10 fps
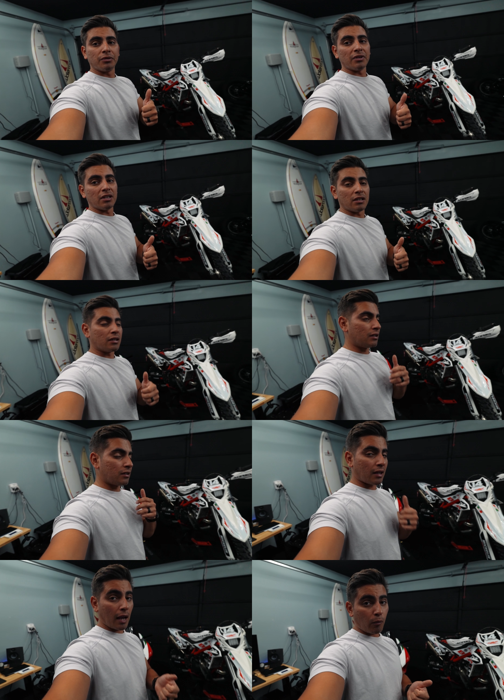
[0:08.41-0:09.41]
the
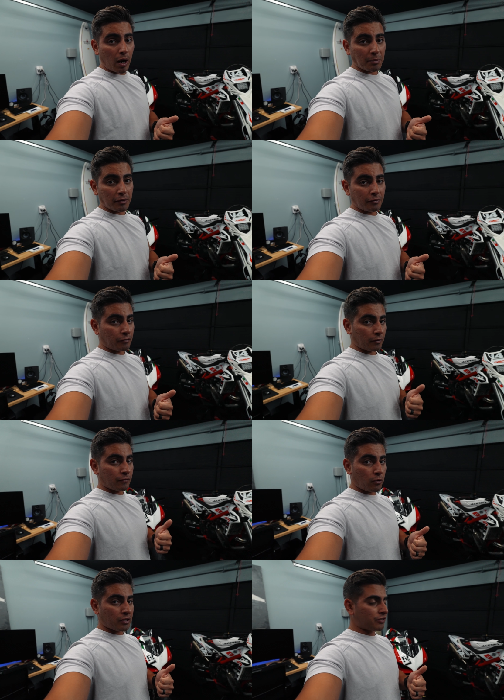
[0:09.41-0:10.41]
KYB front
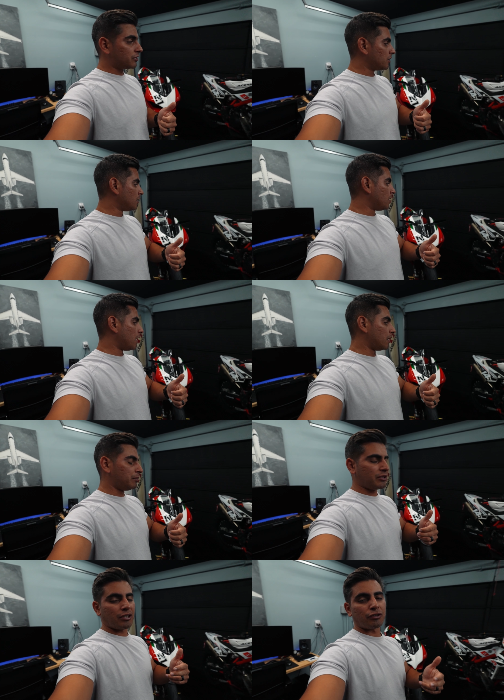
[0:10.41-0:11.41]
forks and
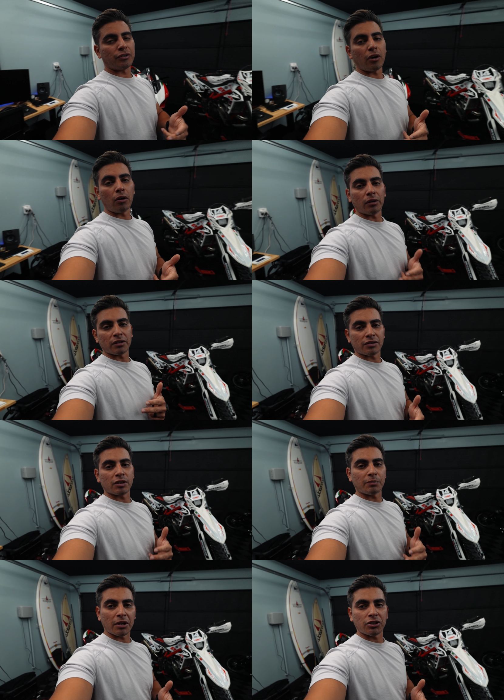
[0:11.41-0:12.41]
potentially the all-in
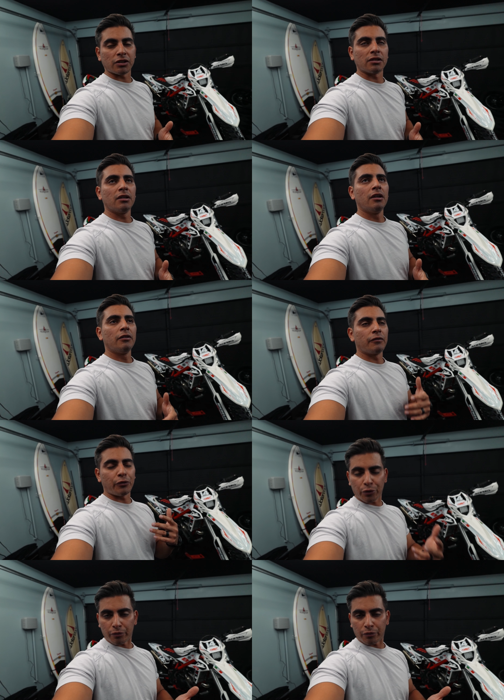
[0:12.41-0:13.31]
suspension for the